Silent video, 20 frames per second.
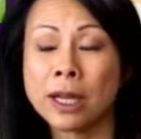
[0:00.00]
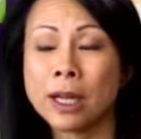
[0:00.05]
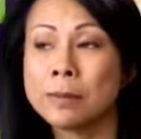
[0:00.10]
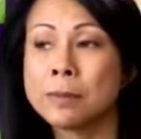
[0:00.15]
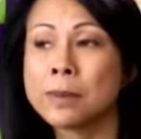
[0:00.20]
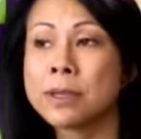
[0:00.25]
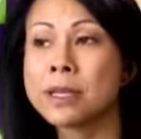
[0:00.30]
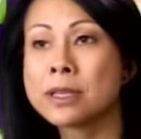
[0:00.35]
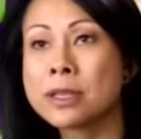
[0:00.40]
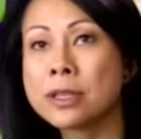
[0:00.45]

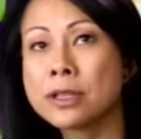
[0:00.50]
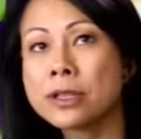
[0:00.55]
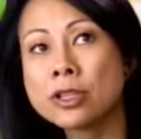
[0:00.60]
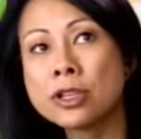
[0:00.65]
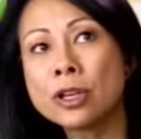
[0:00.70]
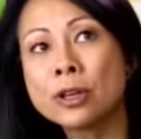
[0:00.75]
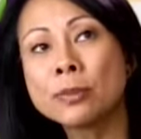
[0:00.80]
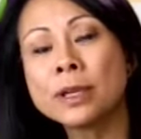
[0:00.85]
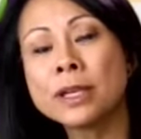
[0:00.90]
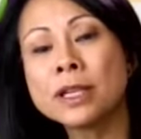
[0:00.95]
because there's
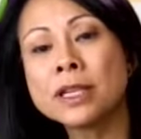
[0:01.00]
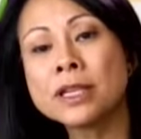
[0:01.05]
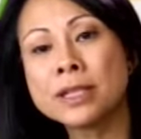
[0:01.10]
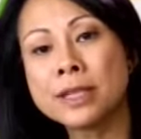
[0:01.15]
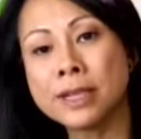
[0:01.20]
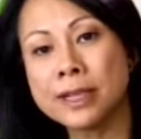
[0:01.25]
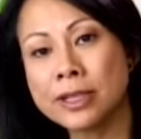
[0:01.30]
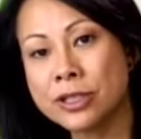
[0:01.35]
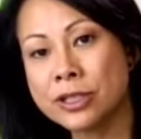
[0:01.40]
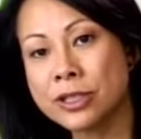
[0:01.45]
so many
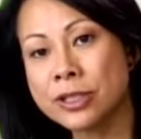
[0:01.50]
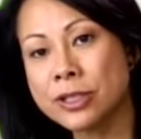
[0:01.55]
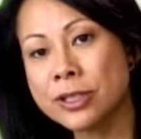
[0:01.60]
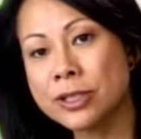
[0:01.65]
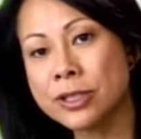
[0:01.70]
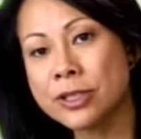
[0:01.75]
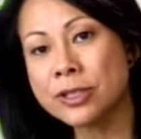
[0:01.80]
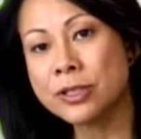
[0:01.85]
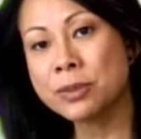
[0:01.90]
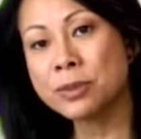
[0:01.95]
stages
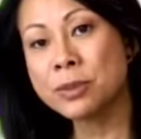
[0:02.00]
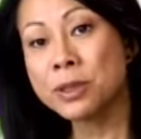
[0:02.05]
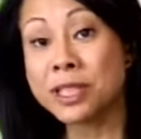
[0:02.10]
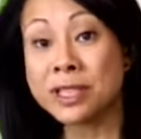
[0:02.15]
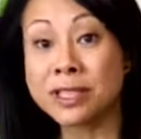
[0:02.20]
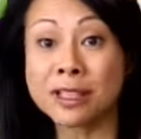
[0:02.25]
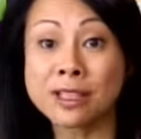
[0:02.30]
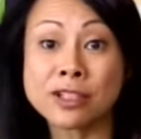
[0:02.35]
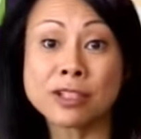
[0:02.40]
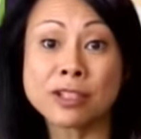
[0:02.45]
and there's so many
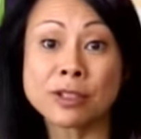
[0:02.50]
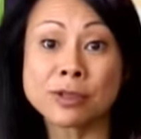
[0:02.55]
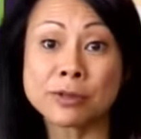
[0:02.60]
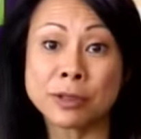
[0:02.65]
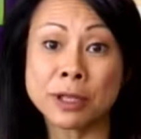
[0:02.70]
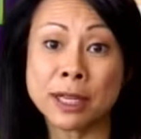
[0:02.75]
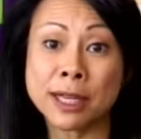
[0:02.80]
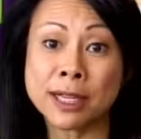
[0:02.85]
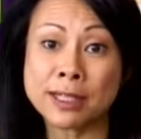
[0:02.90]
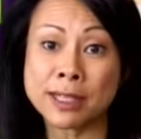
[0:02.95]
stages of
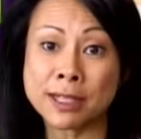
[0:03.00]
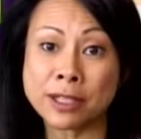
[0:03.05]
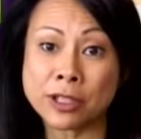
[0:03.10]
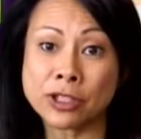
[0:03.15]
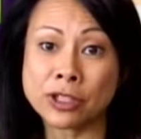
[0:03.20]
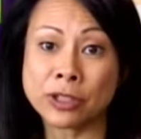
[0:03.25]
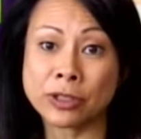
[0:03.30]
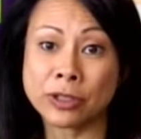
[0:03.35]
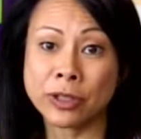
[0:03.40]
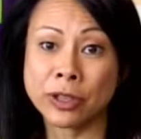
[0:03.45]

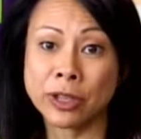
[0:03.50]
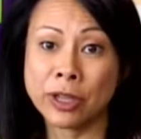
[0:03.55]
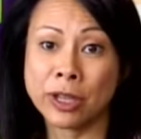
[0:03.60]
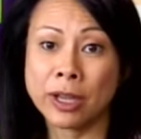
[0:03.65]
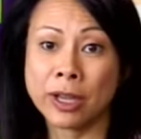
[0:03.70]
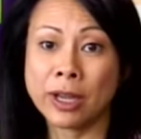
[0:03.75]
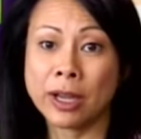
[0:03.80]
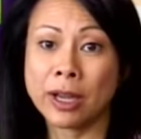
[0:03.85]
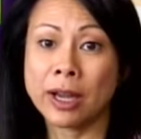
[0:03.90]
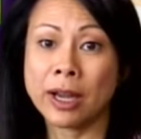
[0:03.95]
realization.
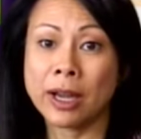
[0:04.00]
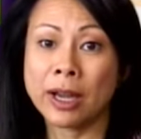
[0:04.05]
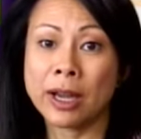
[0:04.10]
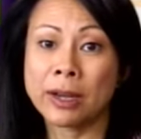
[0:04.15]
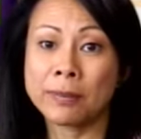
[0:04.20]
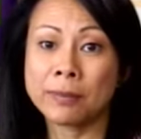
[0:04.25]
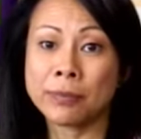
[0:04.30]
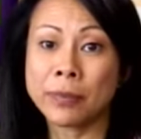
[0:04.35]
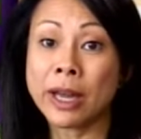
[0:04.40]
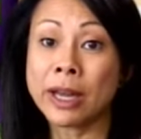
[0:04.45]

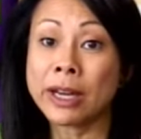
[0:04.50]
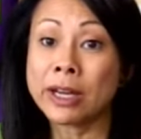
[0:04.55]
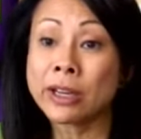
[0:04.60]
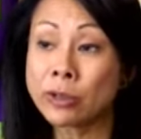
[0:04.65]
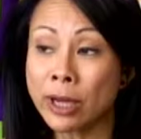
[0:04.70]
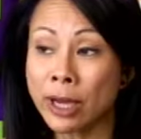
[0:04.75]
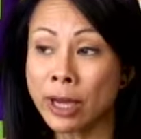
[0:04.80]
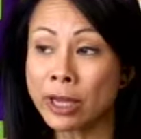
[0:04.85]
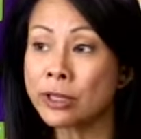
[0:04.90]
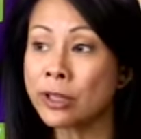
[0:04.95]
Um, and I,
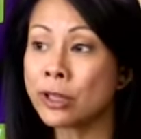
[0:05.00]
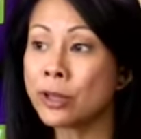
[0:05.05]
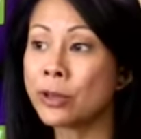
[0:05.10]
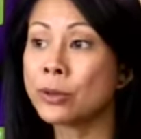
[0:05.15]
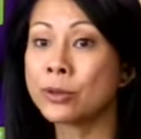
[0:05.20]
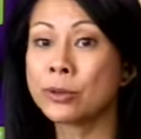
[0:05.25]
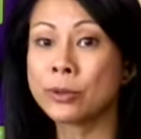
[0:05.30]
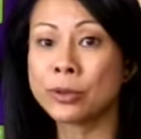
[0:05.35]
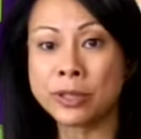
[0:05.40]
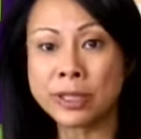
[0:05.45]
I
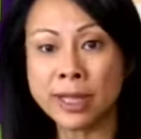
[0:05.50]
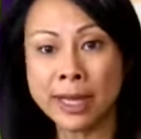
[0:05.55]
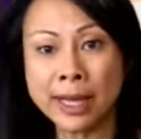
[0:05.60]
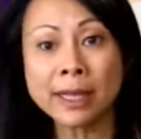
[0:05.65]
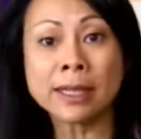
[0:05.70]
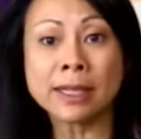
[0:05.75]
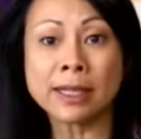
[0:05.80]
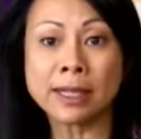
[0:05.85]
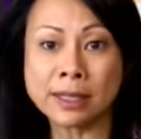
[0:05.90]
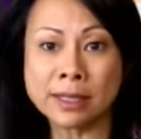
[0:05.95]
know
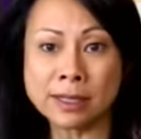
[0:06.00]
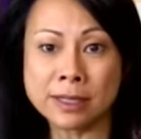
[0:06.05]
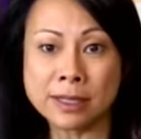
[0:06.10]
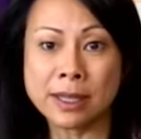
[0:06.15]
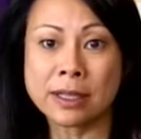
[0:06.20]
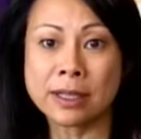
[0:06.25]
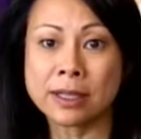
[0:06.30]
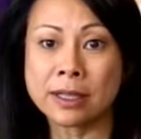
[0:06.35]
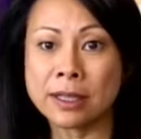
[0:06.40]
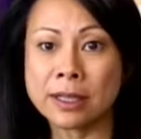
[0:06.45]
daily as
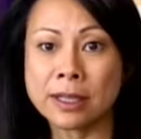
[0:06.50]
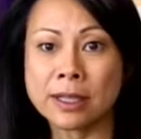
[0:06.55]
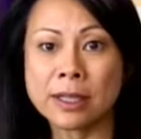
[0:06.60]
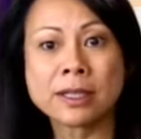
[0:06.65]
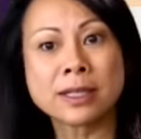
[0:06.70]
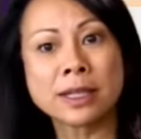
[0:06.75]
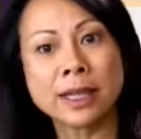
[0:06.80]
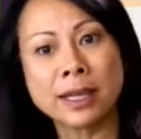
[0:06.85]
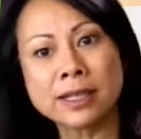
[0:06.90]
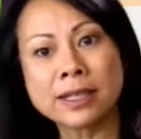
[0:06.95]

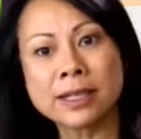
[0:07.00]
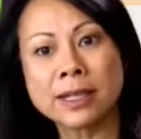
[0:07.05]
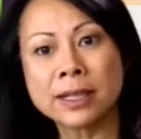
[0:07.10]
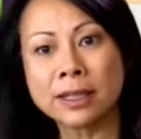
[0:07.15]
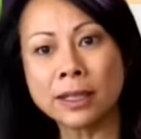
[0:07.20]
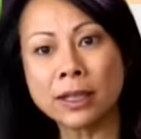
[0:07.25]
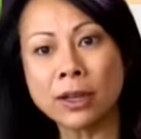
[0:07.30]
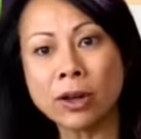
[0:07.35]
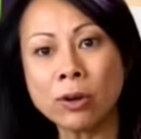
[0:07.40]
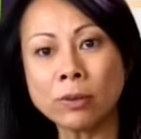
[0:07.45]
it's like
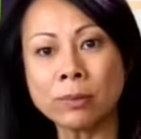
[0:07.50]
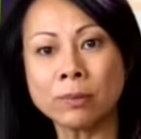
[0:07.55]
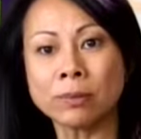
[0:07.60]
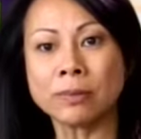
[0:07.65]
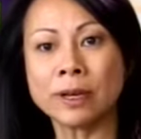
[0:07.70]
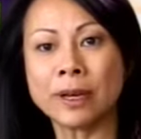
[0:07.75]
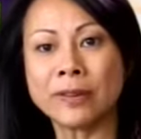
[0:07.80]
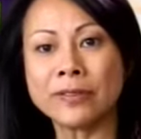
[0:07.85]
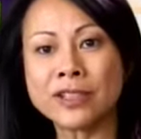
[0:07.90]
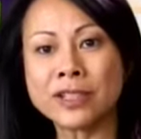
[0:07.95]
suddenly, oh,
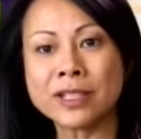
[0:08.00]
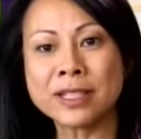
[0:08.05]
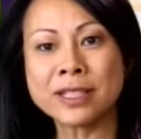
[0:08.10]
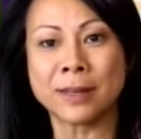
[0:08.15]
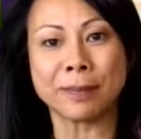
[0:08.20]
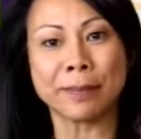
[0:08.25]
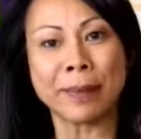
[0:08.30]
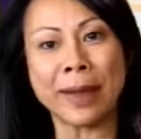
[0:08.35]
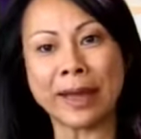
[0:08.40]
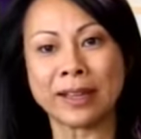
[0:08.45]
I've just
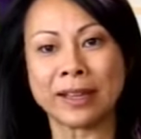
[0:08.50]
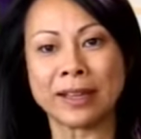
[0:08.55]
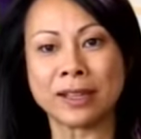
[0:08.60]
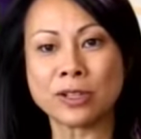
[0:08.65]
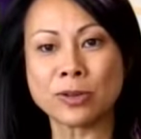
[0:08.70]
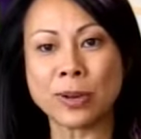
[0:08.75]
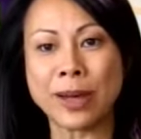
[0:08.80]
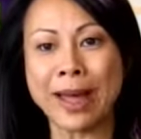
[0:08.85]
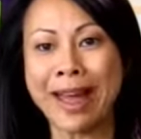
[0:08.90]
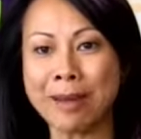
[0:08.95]
slipped back
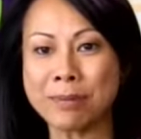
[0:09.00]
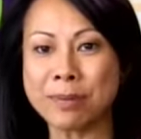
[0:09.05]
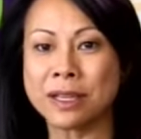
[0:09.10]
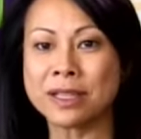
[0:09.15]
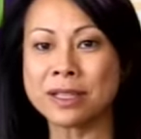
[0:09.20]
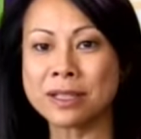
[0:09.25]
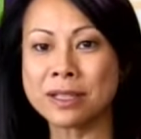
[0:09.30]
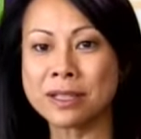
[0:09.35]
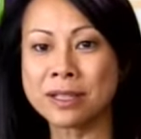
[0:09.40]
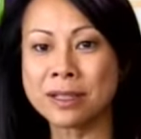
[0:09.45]
into a
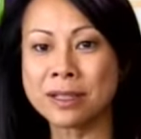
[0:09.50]
habit.